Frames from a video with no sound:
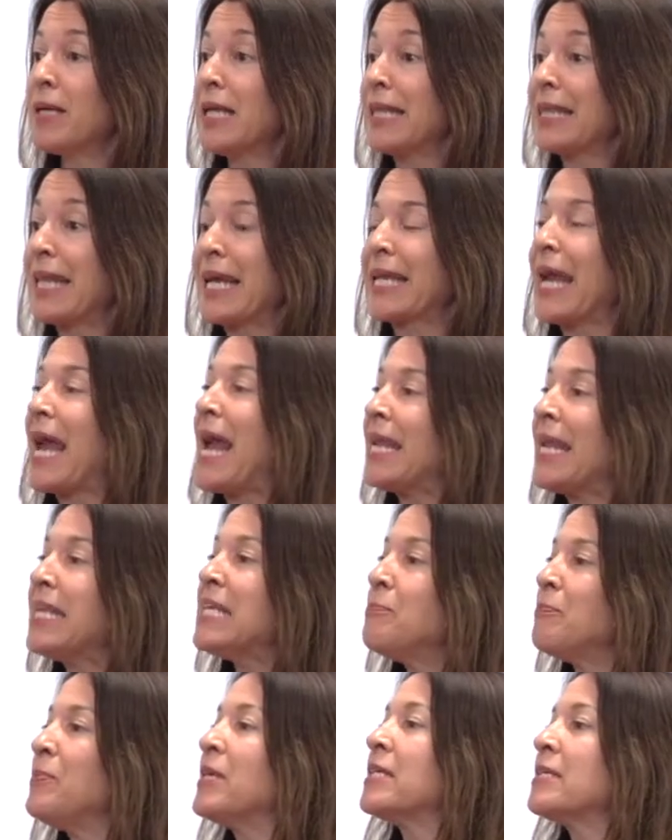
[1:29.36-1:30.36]
Like
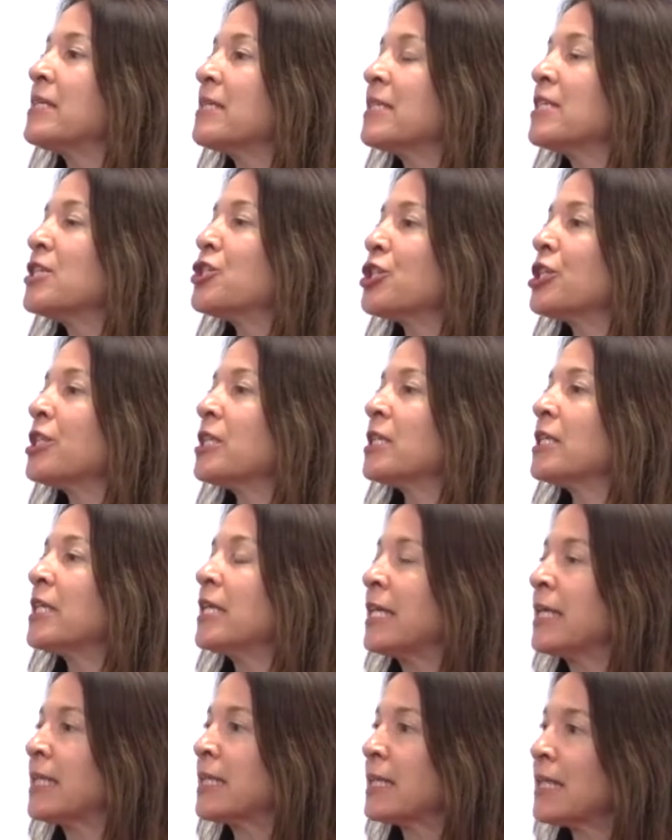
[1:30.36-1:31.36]
any big decision
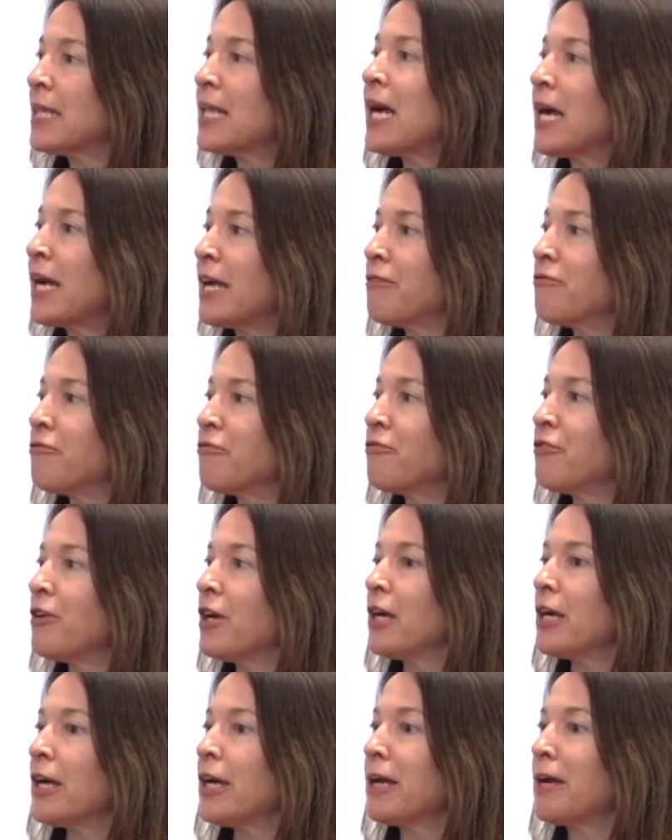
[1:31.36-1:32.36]
in life,
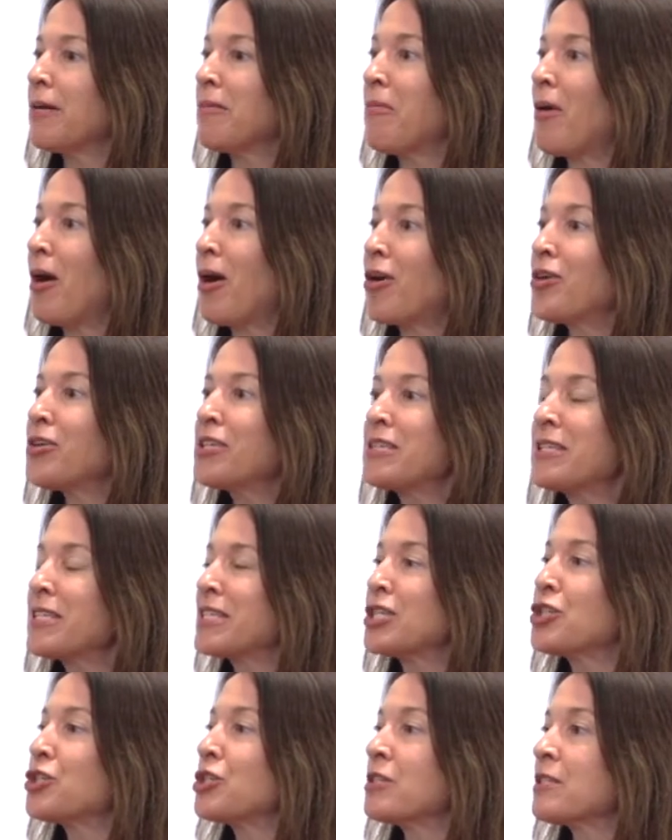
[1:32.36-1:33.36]
our
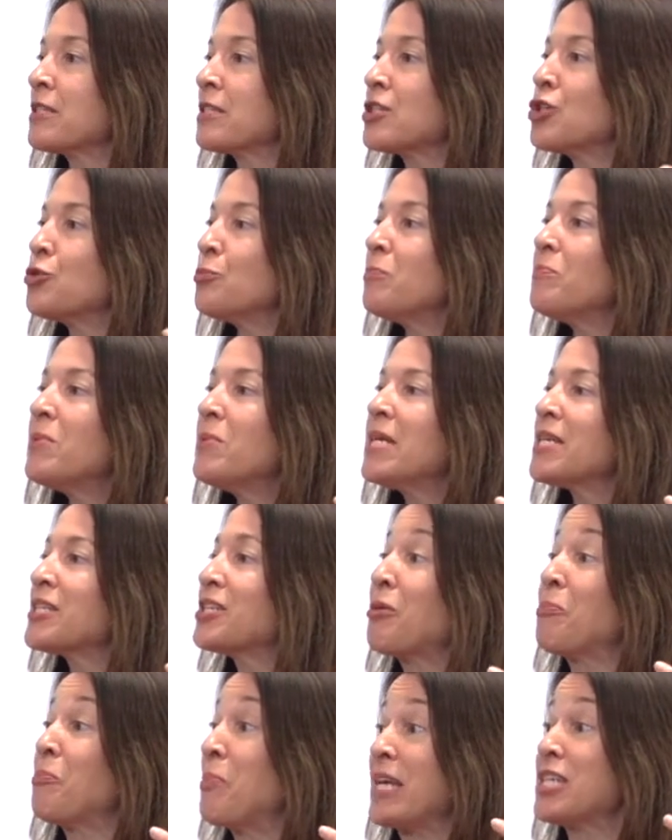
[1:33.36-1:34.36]
decisions as human beings
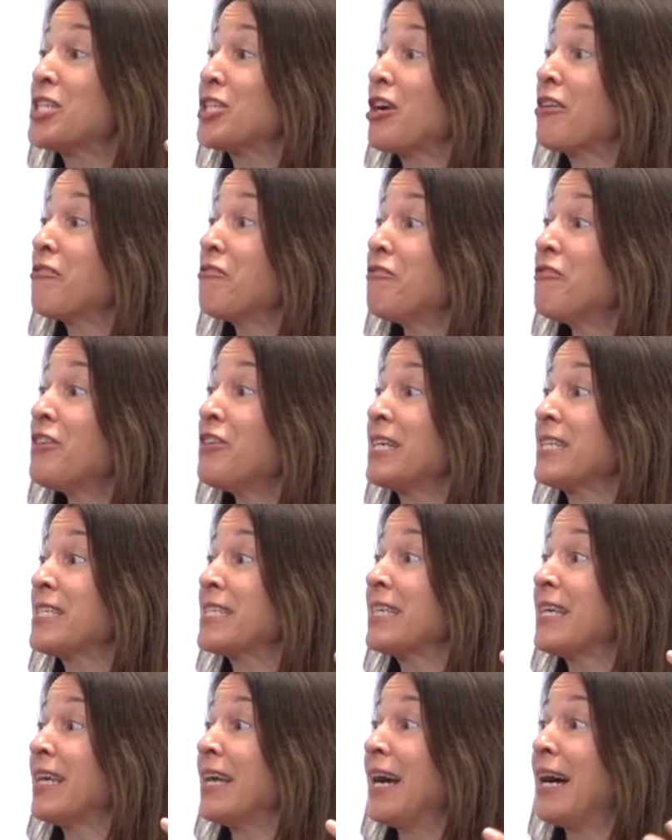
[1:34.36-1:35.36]
are based on
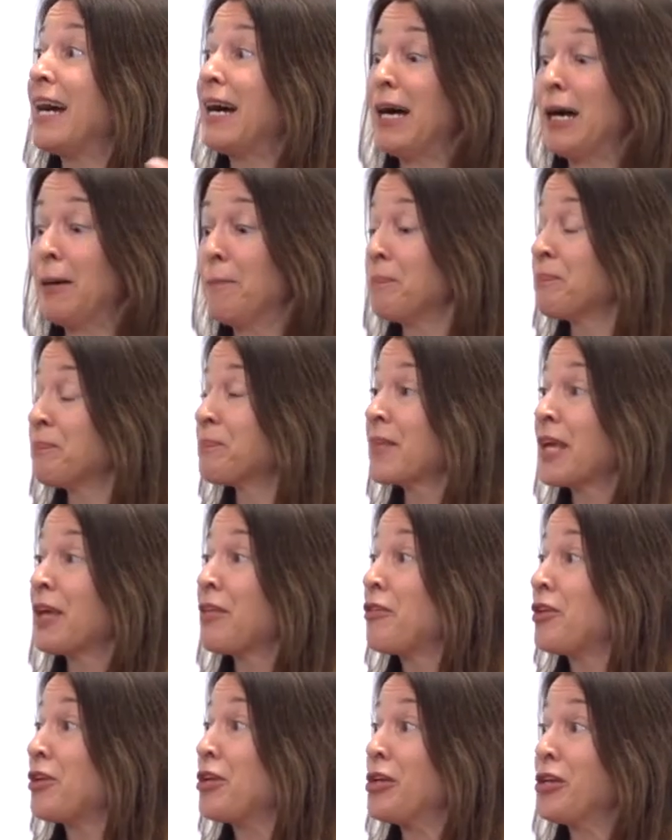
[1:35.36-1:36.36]
fit.
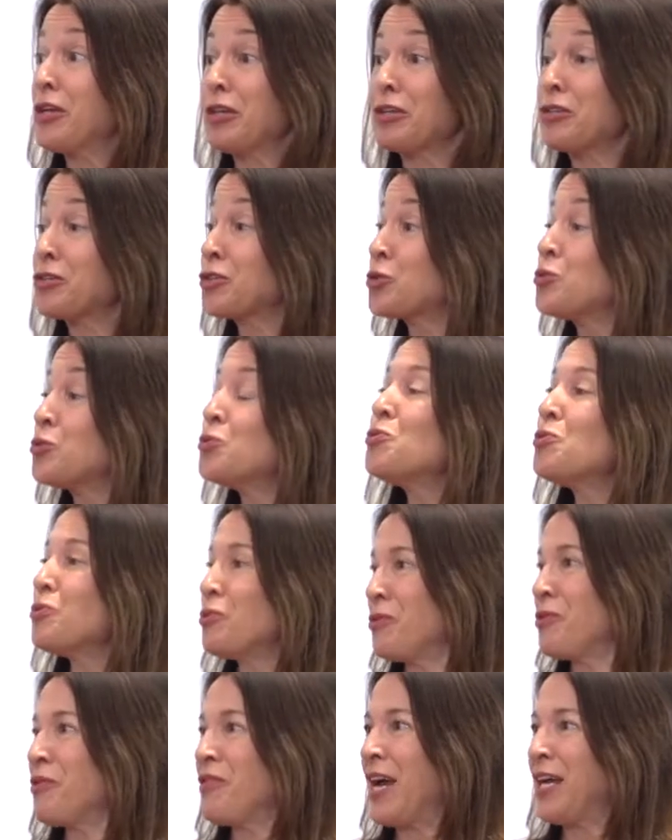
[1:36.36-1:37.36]
The
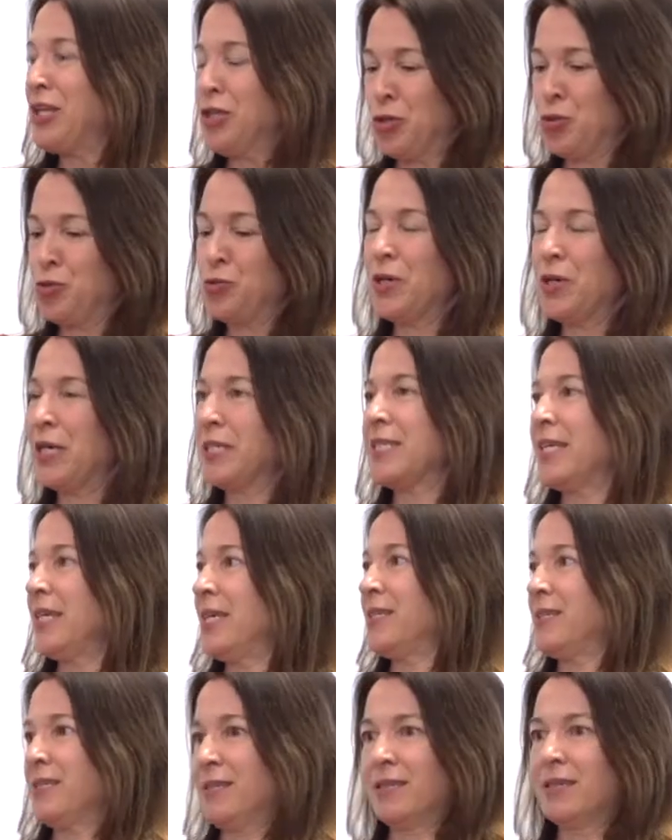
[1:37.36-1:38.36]
school that you
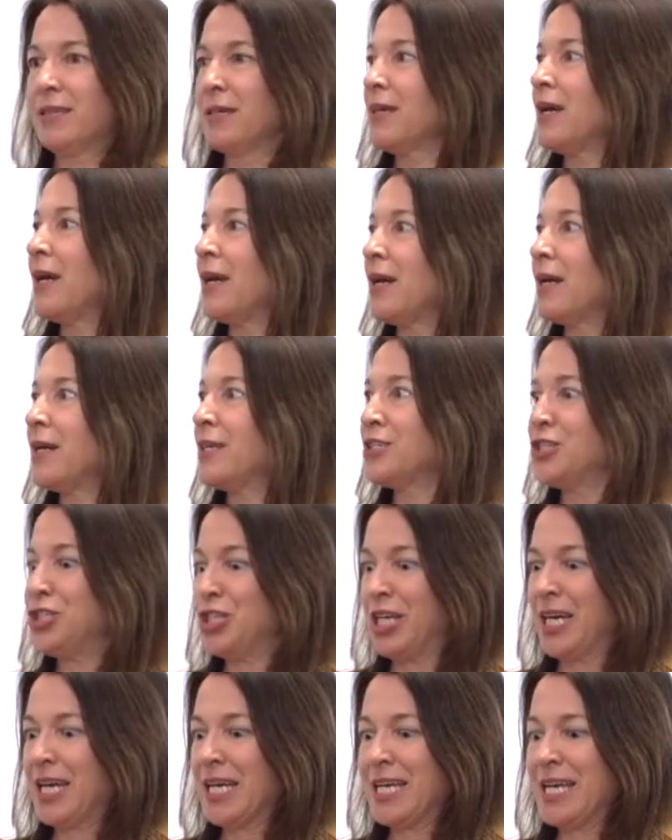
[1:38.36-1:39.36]
attend,
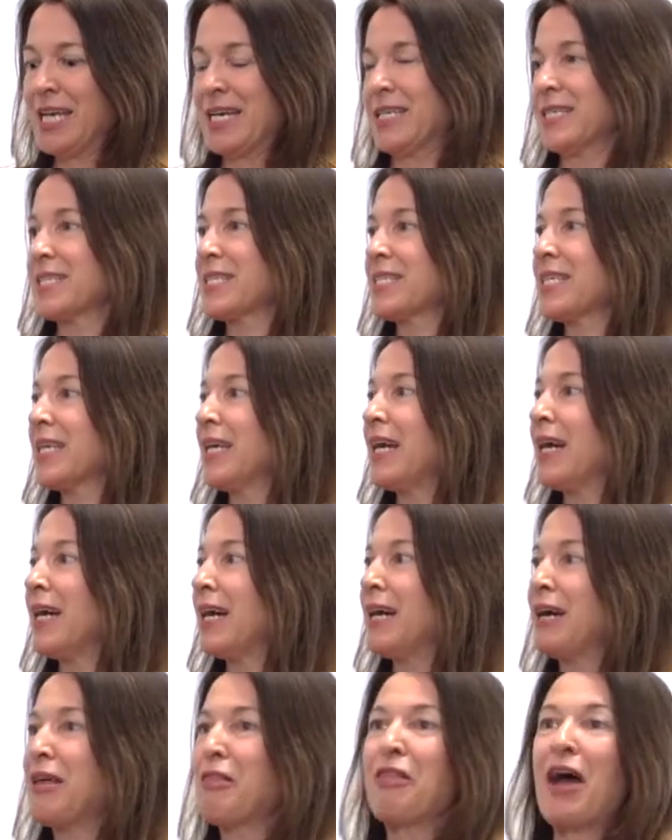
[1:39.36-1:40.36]
GIS,
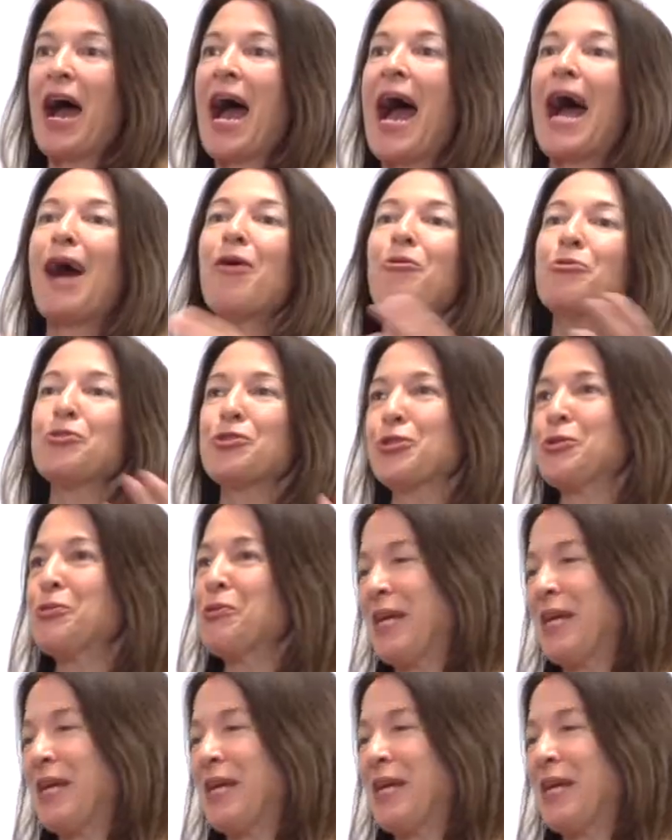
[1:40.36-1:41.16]
the house you